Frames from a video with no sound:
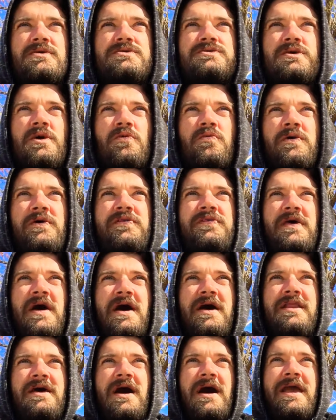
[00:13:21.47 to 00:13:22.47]
So with
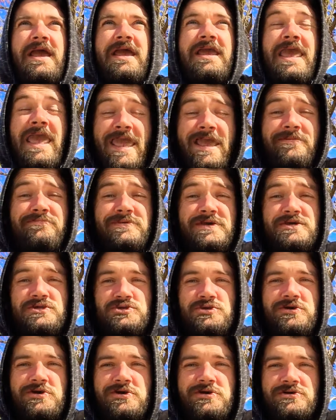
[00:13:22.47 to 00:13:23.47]
that, I can be a
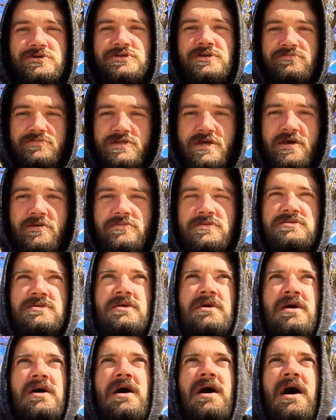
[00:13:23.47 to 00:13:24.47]
trigger sometimes.
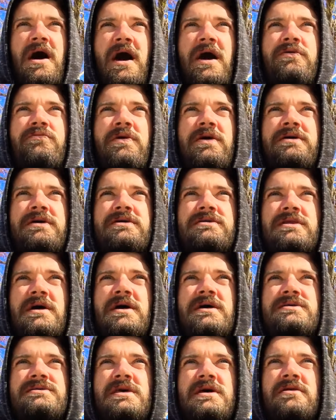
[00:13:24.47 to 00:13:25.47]
I
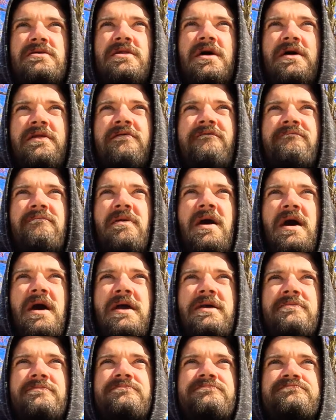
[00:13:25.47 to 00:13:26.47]
recognize that a lot of
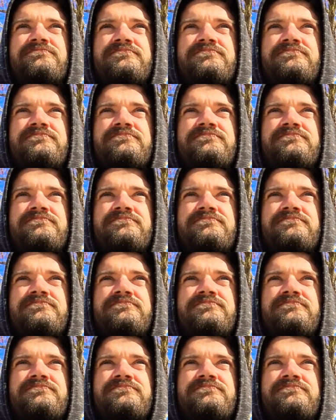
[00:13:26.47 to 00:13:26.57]
my